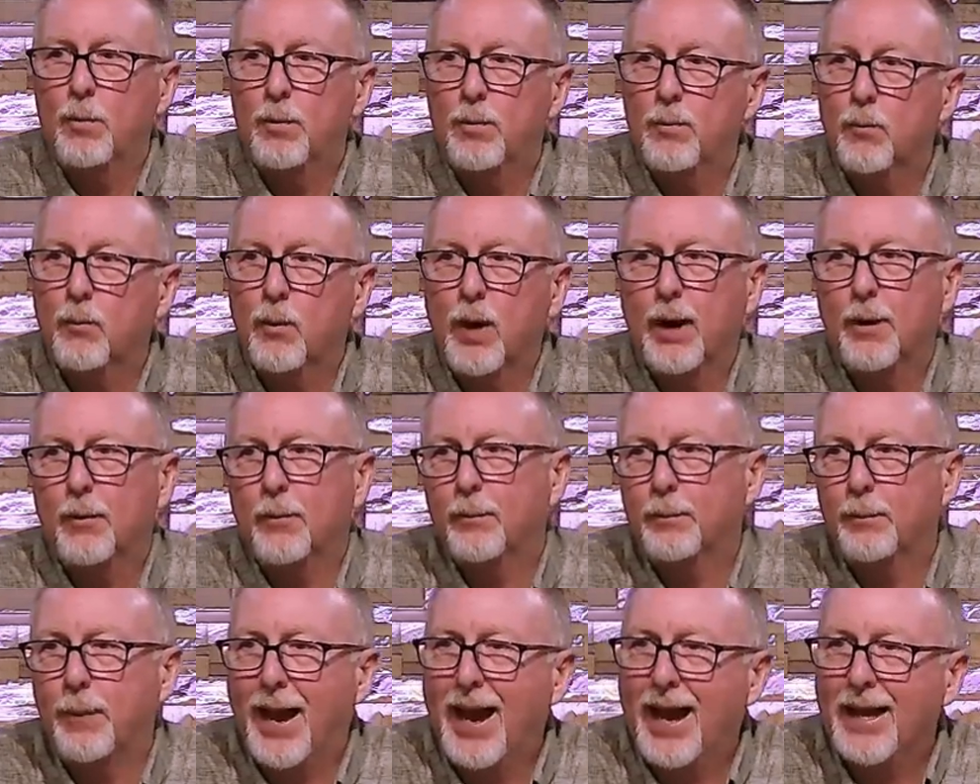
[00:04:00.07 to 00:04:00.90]
right
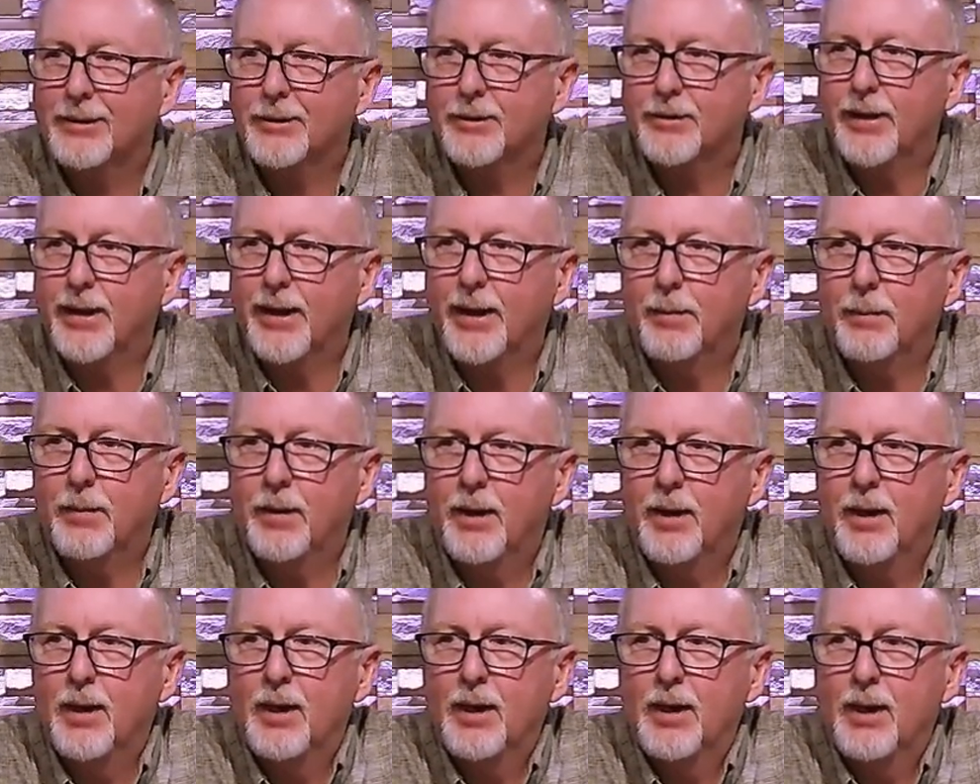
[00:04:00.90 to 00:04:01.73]
past them.
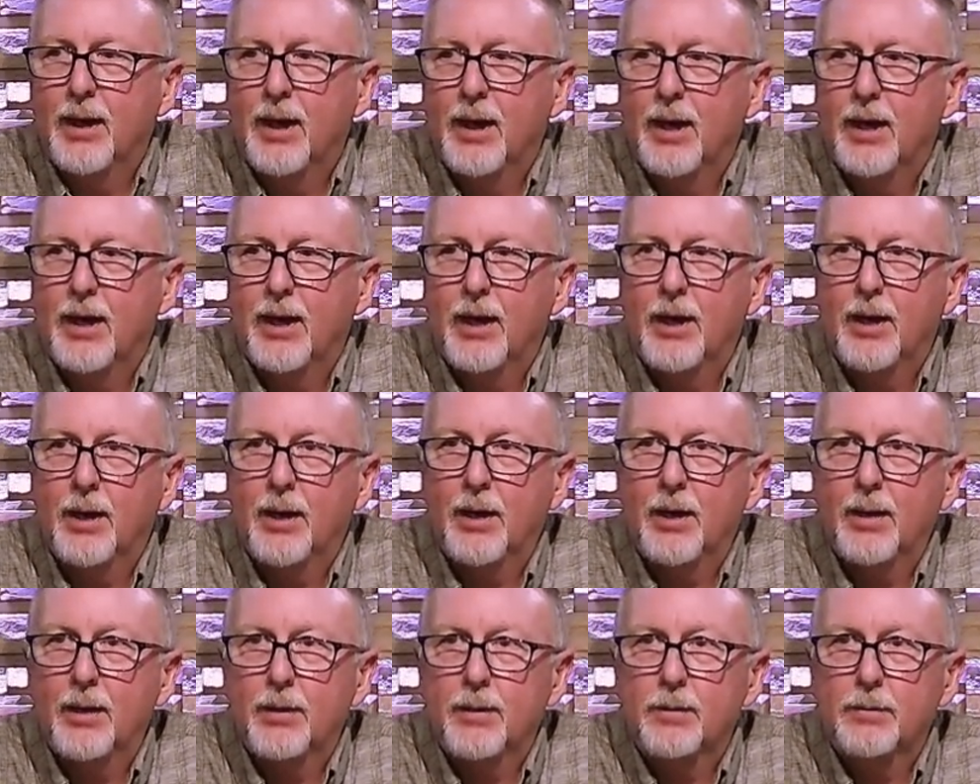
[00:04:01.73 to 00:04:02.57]

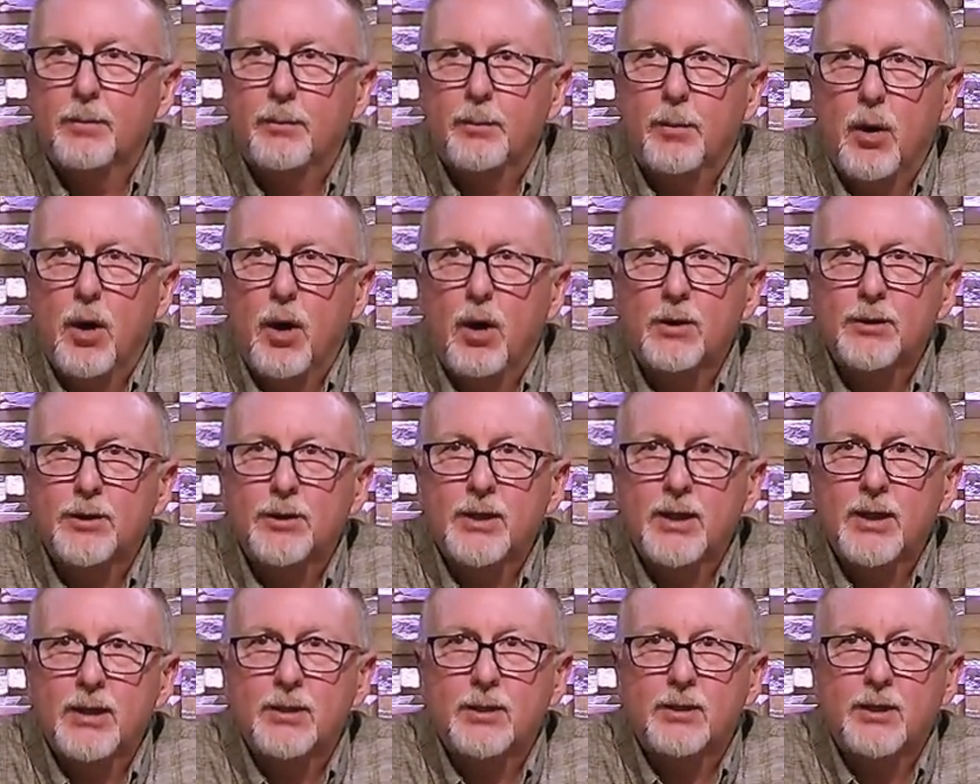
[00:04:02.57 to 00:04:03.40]
Uh, Paul
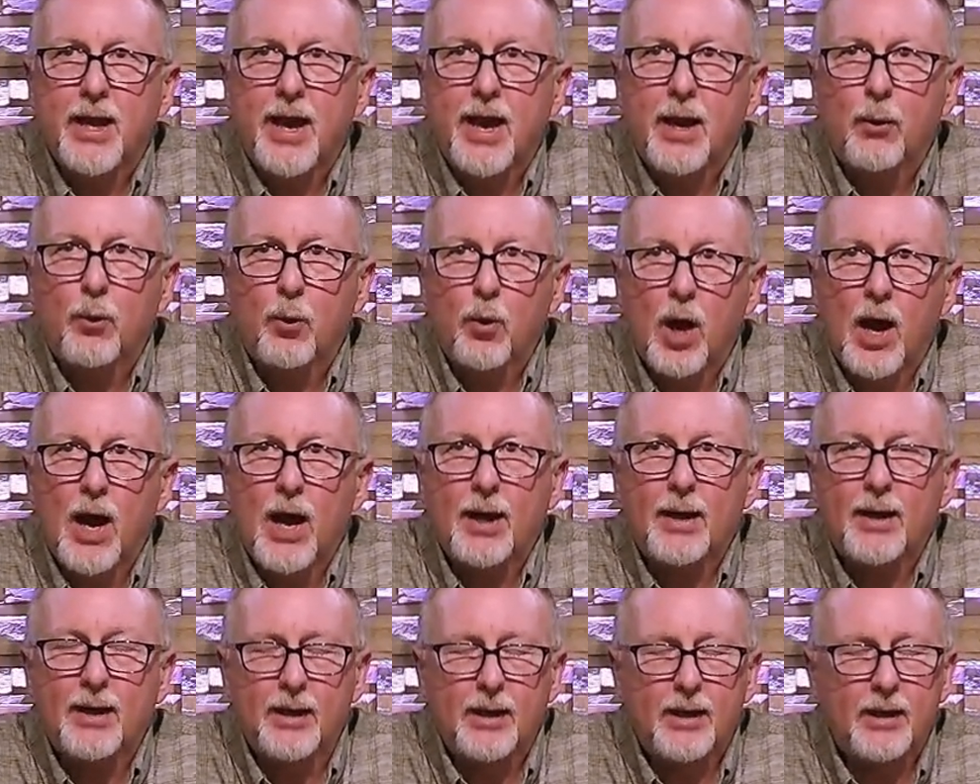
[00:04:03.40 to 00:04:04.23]
says that
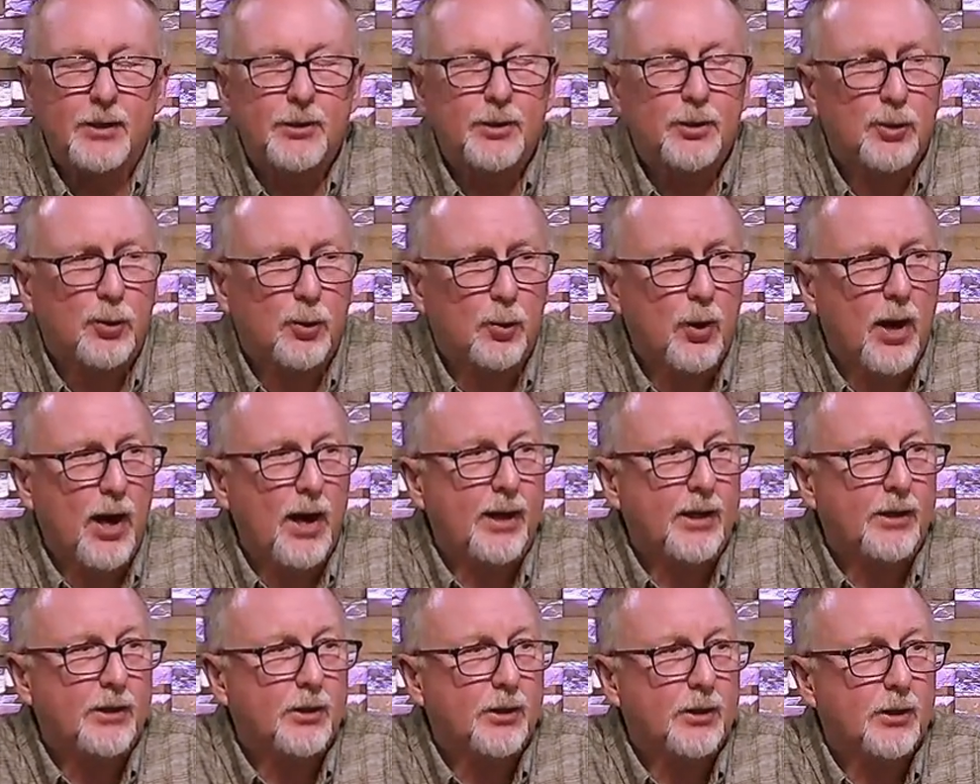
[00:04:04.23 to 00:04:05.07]
rock is
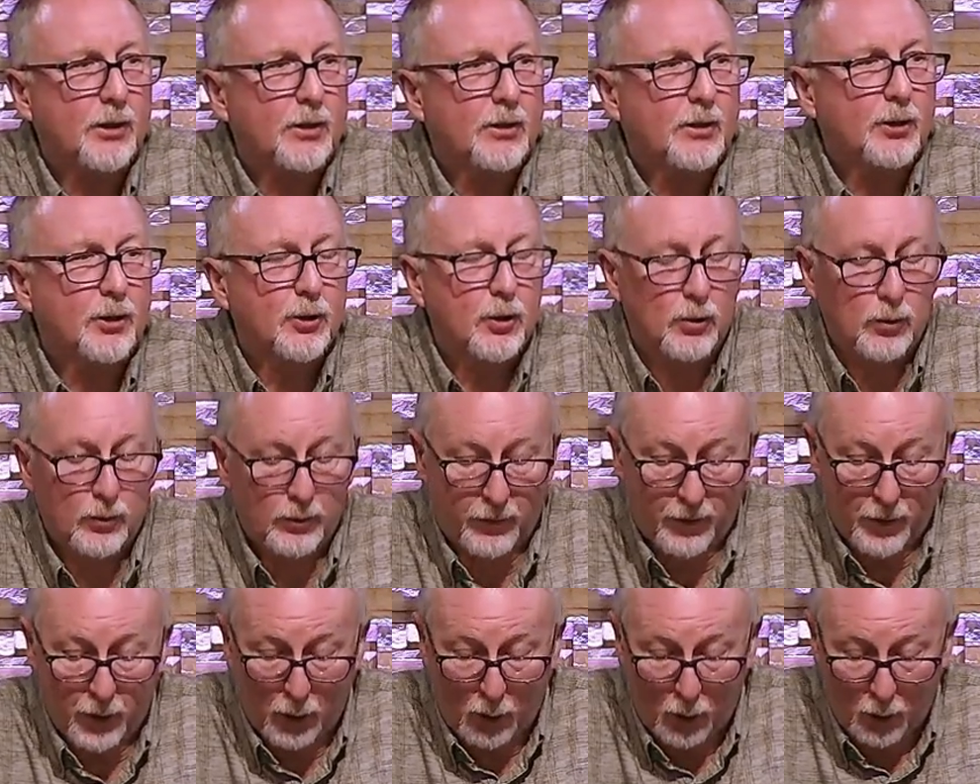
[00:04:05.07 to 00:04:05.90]
Christ, and so
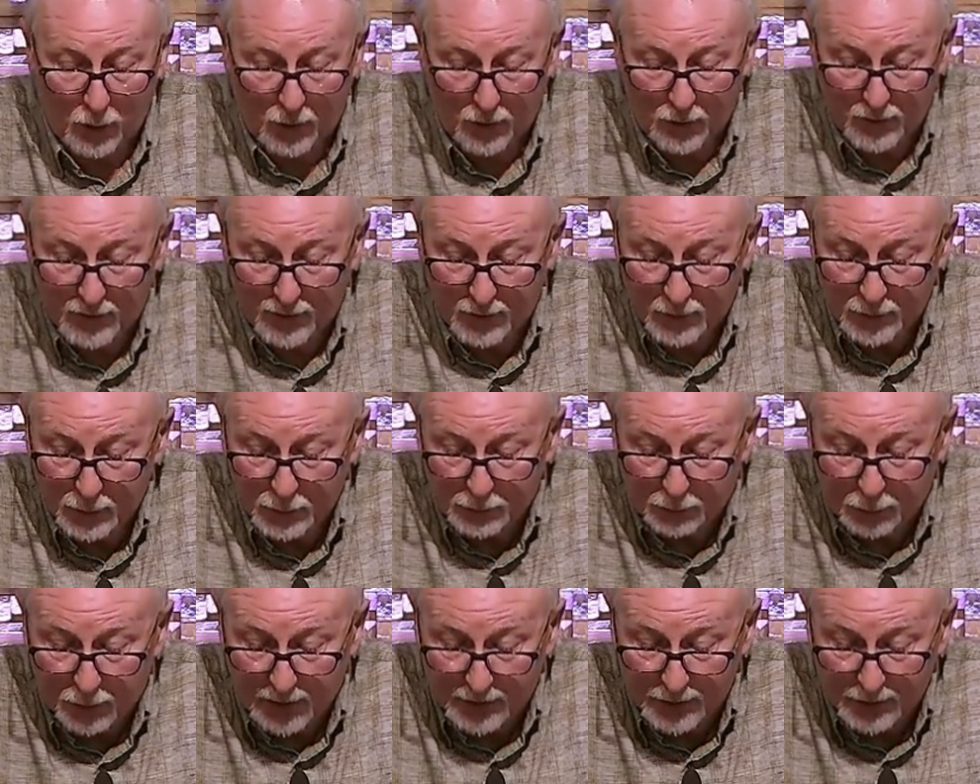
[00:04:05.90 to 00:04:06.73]
the Lord was
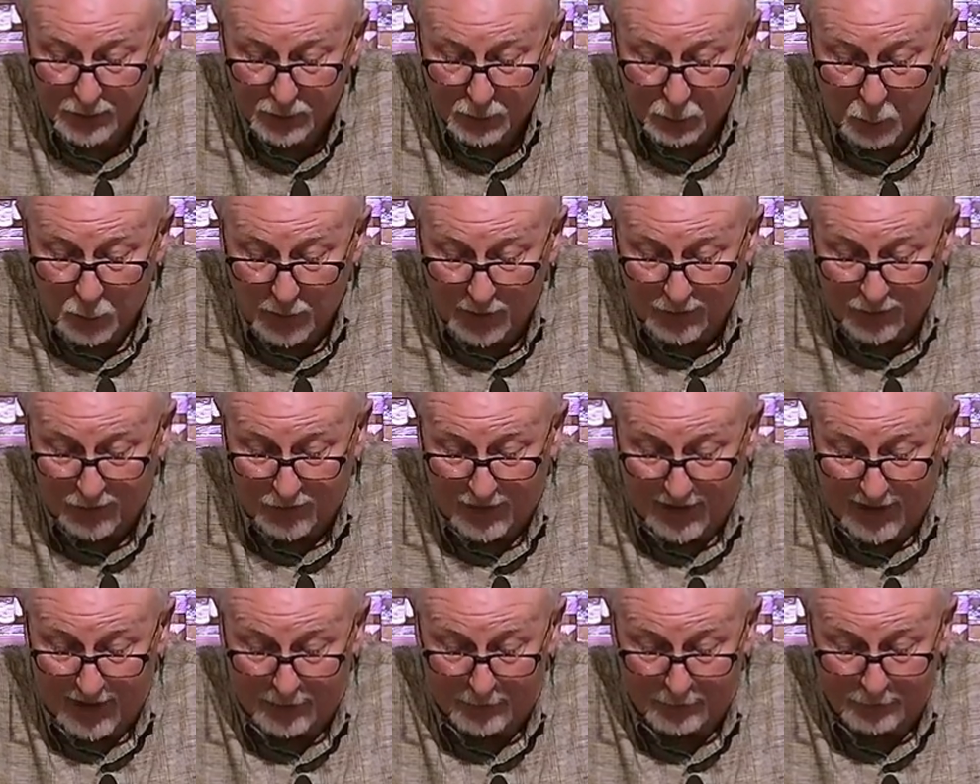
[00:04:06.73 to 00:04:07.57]
present with
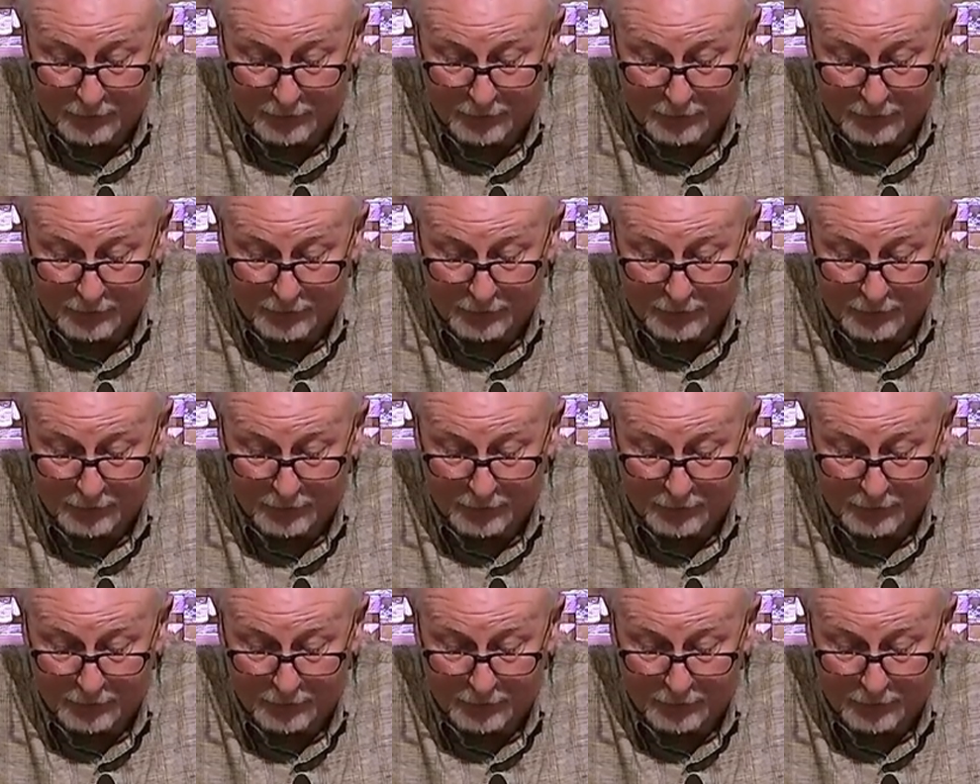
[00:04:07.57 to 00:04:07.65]
them.